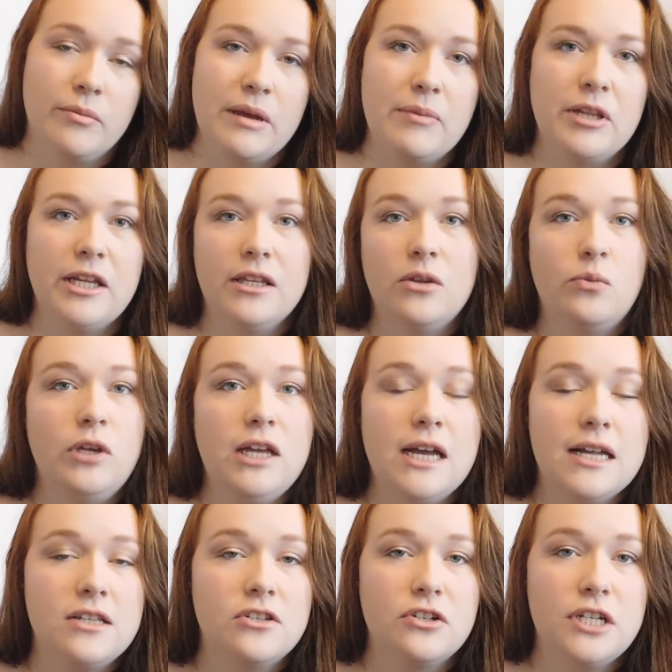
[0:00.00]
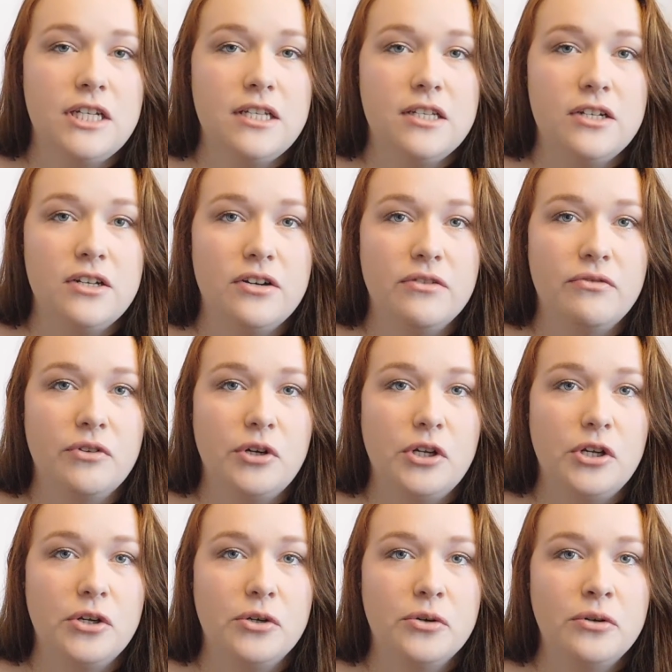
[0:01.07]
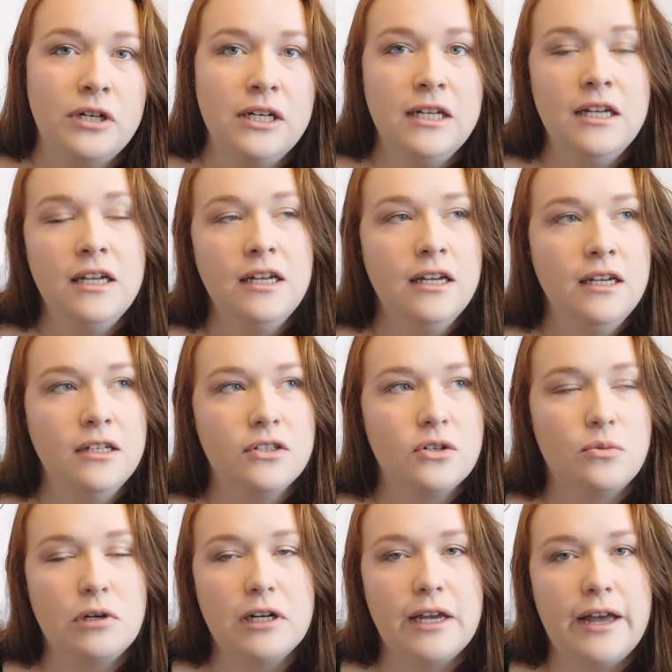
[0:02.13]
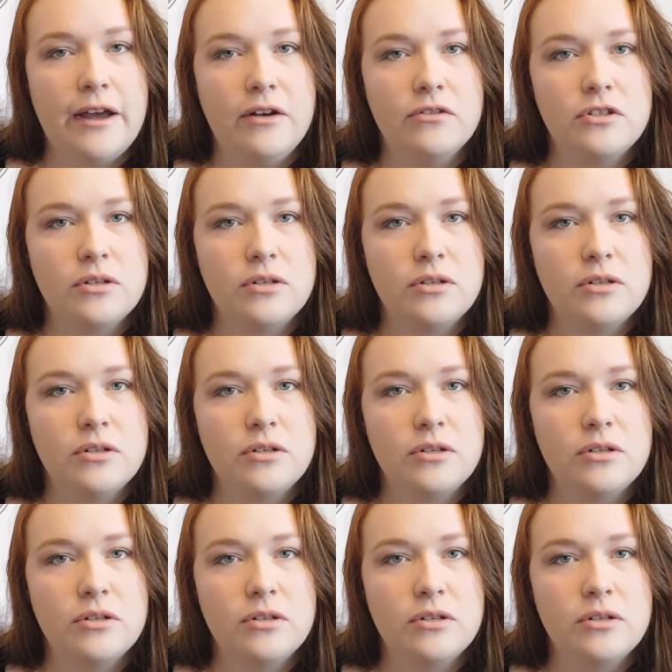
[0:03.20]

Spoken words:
maybe like the weekends are easier for you to work out.